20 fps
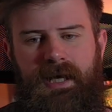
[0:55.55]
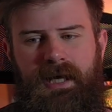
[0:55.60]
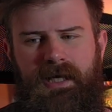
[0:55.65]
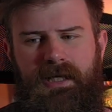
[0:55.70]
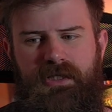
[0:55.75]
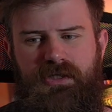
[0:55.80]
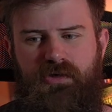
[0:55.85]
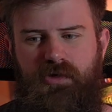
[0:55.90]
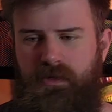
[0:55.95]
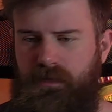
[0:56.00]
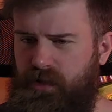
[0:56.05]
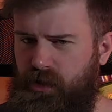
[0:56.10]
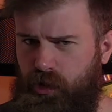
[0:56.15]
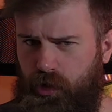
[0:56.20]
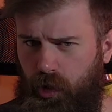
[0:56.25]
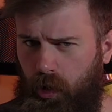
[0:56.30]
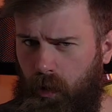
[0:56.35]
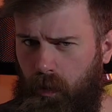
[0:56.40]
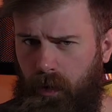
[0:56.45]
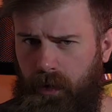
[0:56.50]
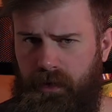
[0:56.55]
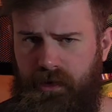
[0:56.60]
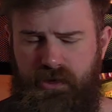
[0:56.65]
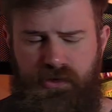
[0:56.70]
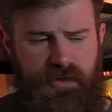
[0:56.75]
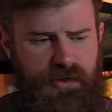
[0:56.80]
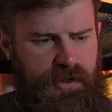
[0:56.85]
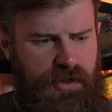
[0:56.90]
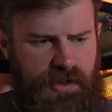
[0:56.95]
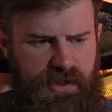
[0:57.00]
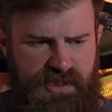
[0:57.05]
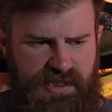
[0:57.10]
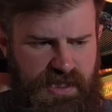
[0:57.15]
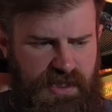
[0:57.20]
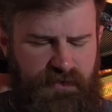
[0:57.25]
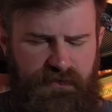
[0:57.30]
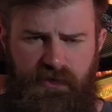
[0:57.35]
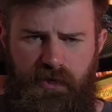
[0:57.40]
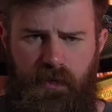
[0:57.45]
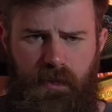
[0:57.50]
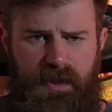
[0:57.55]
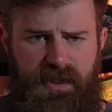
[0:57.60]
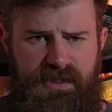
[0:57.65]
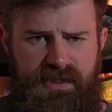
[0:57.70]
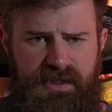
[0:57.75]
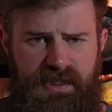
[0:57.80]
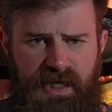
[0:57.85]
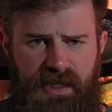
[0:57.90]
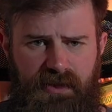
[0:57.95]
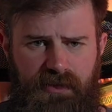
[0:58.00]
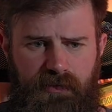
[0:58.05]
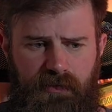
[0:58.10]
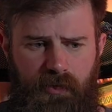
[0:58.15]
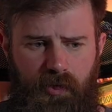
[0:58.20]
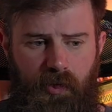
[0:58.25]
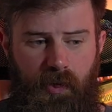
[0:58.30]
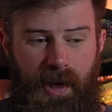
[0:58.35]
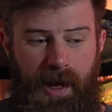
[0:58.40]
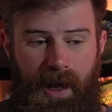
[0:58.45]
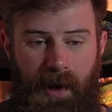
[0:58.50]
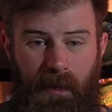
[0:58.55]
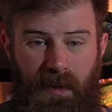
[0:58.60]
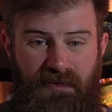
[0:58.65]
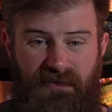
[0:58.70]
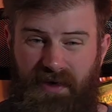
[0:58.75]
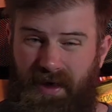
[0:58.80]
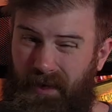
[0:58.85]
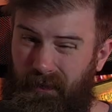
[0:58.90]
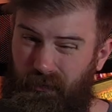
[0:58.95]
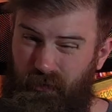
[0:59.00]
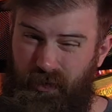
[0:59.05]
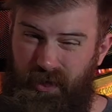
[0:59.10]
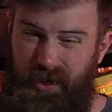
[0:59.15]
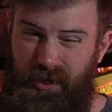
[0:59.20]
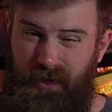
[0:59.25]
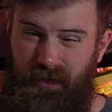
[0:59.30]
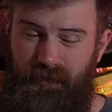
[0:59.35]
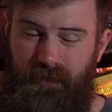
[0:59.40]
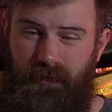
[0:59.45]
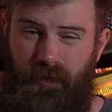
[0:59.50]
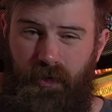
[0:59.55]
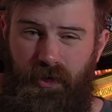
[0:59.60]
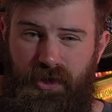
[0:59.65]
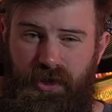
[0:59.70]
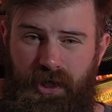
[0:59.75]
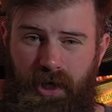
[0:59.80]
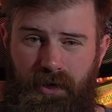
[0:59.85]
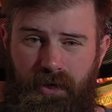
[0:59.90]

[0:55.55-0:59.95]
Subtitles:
And it's going to be a short one, it's only going to take a few weeks to get through, however I'm really looking forward to